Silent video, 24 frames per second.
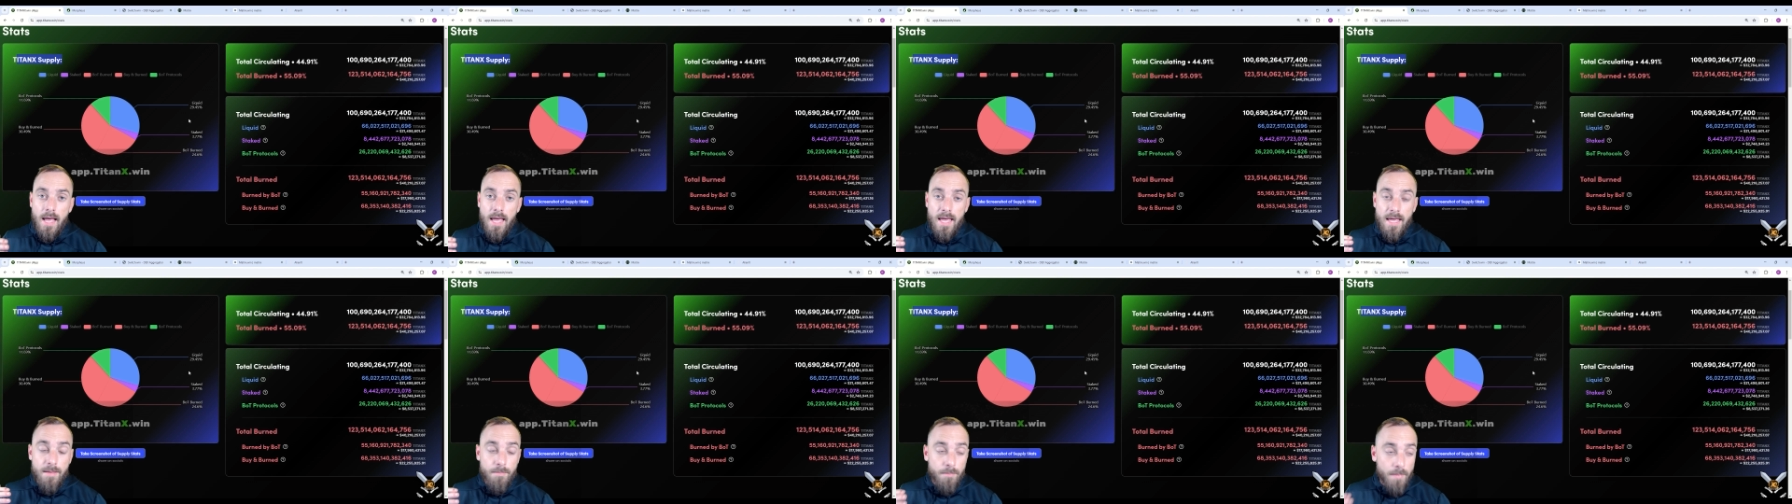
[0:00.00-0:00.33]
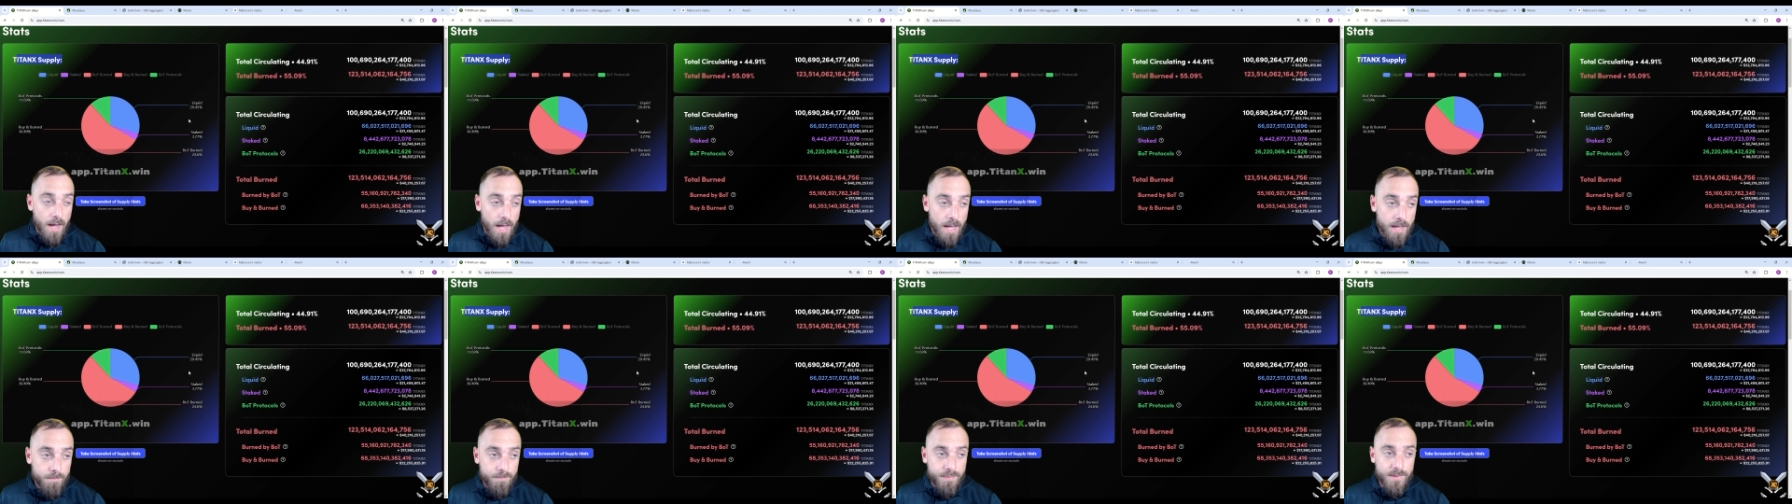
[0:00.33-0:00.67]
In
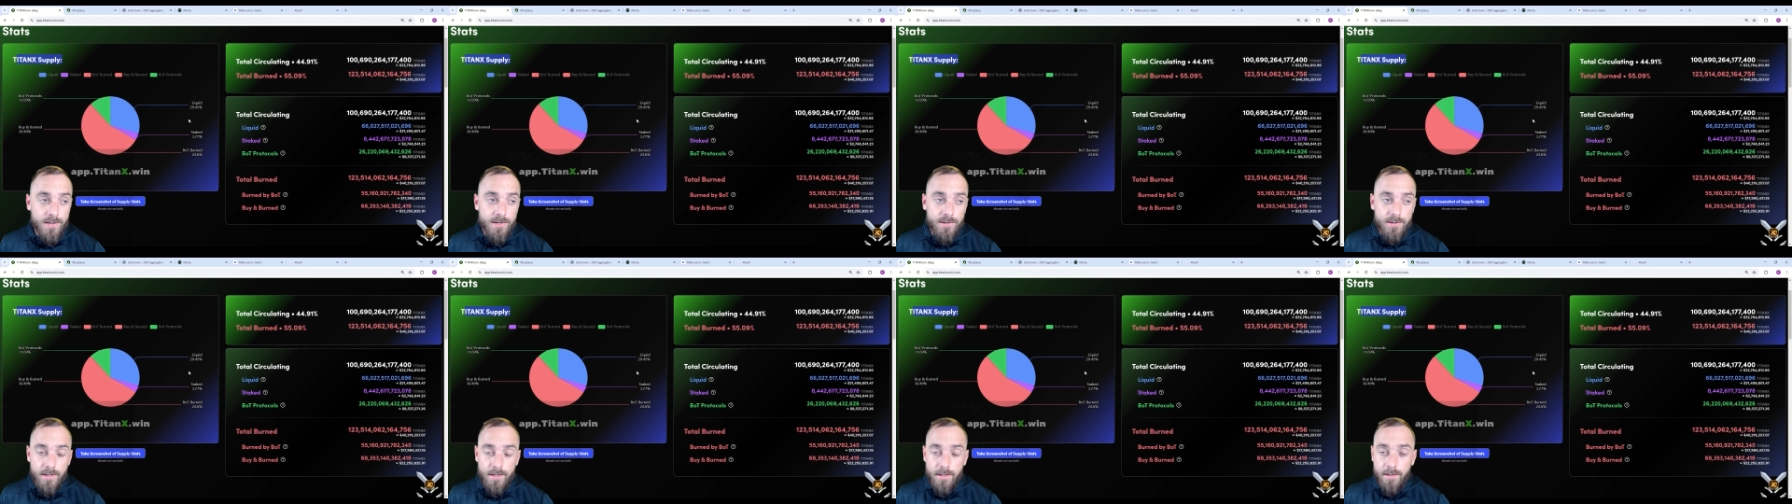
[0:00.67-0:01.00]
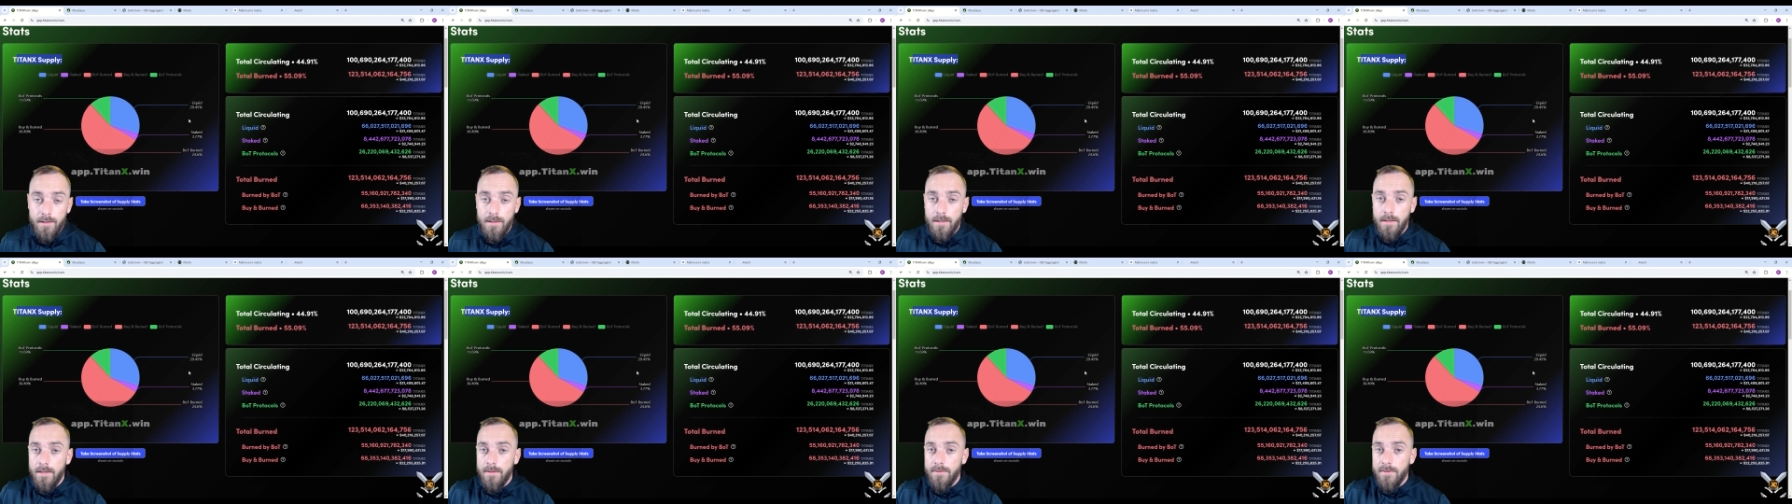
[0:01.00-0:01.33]
my opinion,
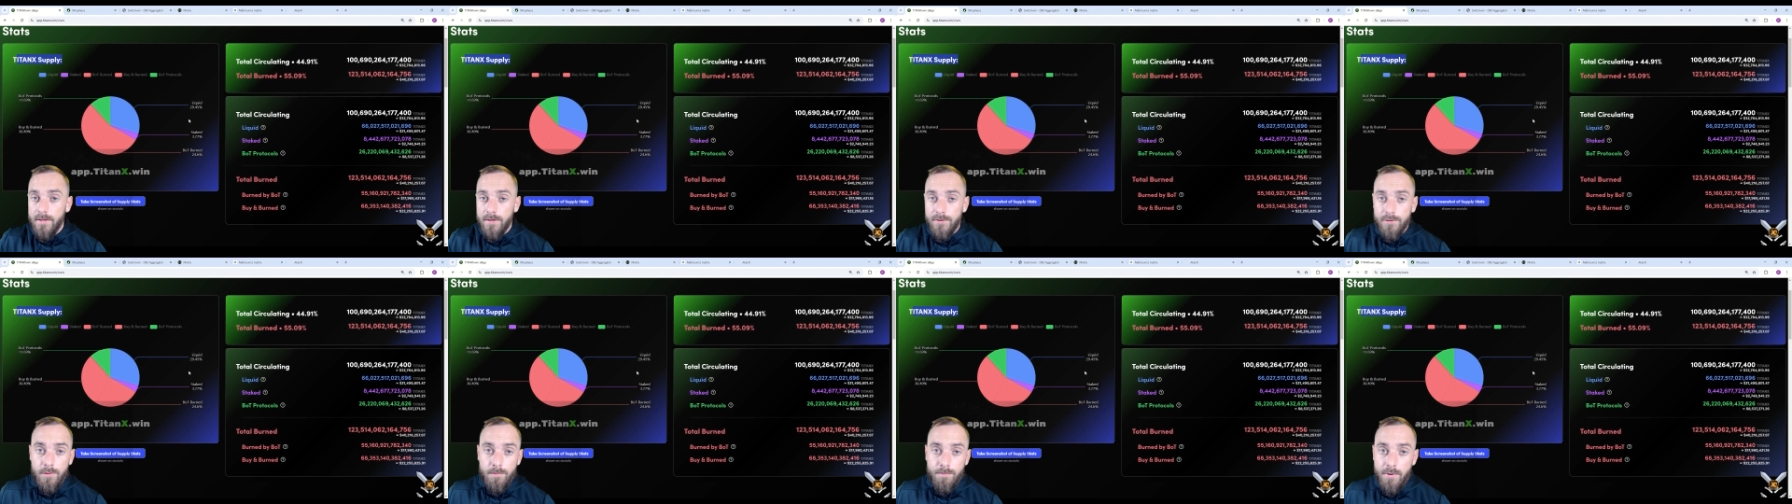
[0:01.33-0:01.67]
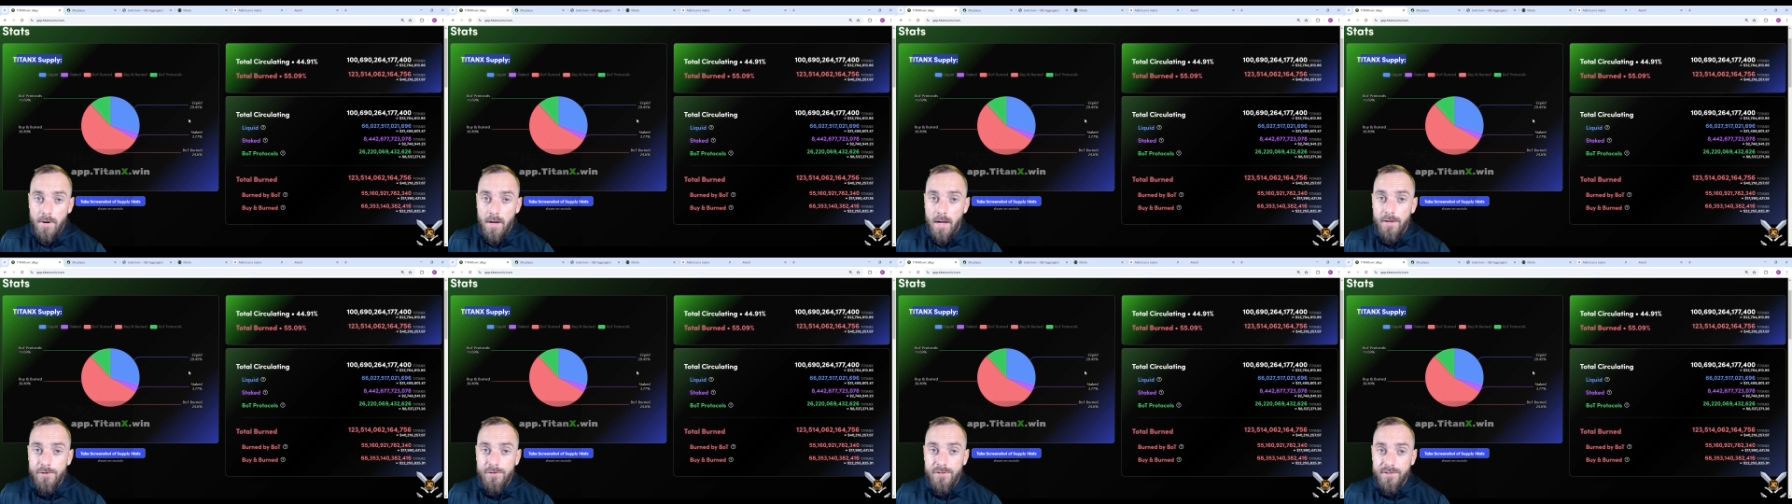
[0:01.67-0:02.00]
these are
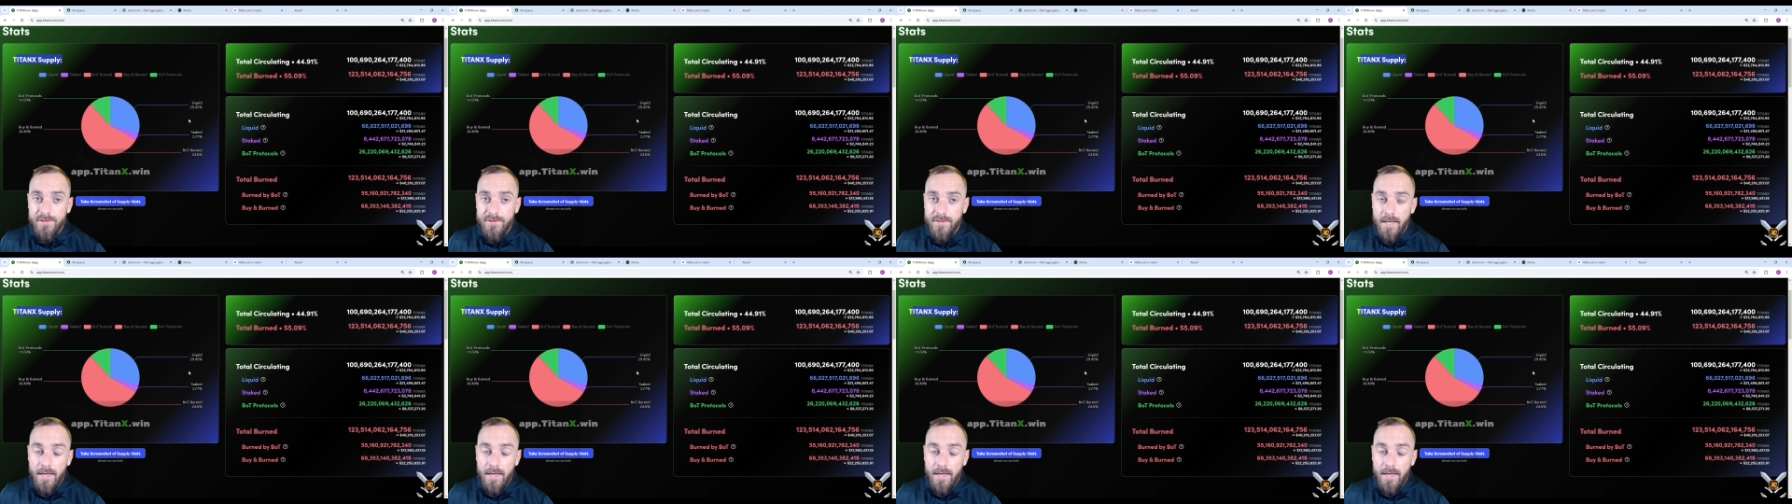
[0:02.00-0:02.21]
projects